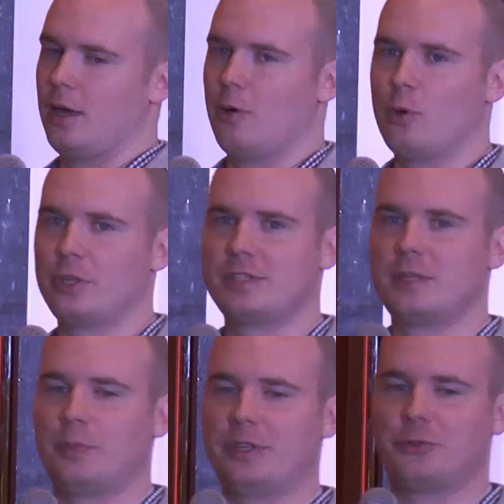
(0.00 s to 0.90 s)
what is the
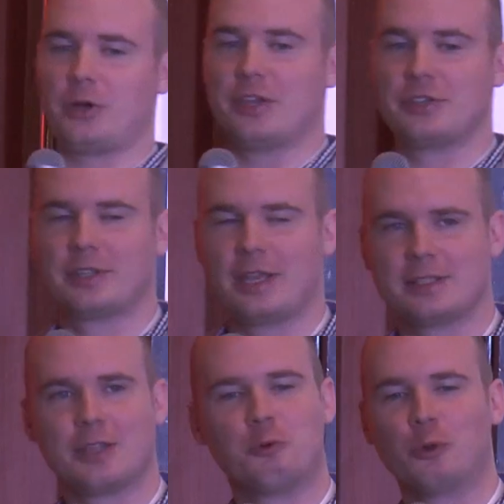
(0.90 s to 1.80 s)
penetration test?
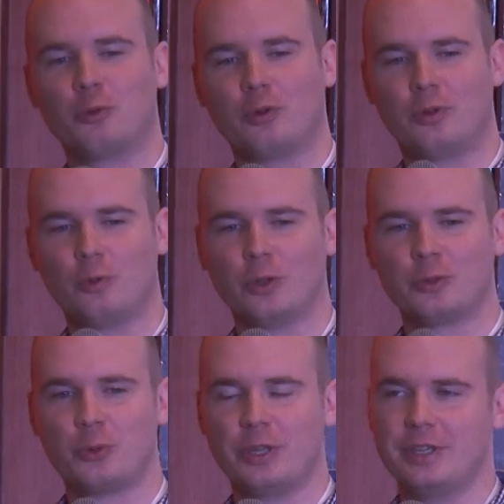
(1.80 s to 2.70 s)
I
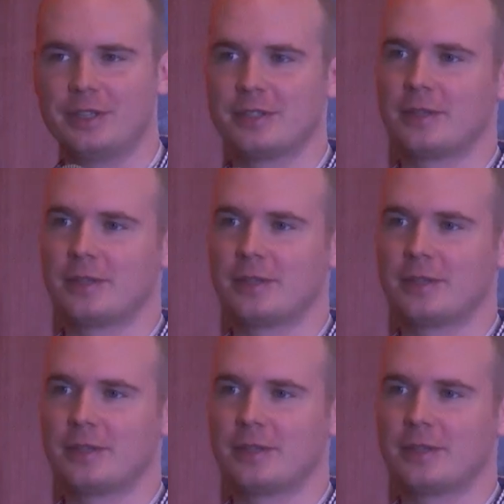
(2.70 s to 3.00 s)
won't read it.